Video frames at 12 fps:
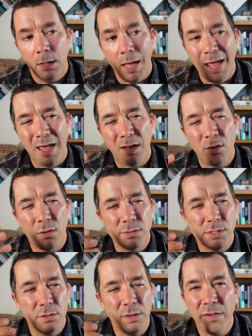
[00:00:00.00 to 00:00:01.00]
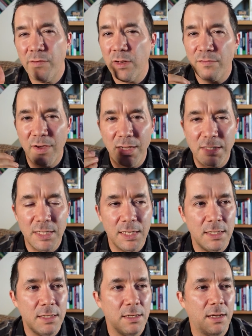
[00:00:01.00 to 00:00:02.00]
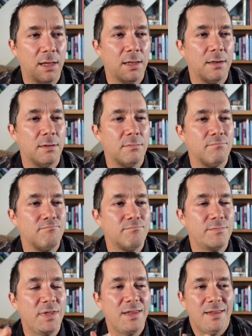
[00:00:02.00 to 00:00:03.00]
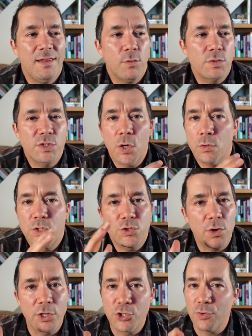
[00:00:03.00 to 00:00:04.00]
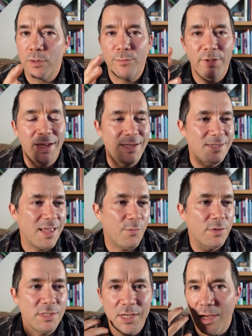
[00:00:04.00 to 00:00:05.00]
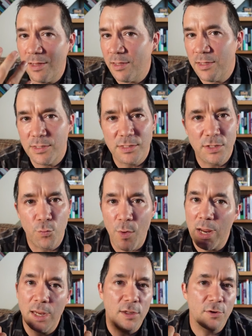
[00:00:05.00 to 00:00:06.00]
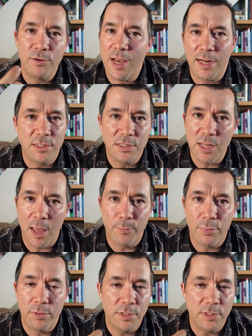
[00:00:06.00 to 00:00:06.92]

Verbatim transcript: And also, even if I did, there was no structure in place that would say that this is the regular next step.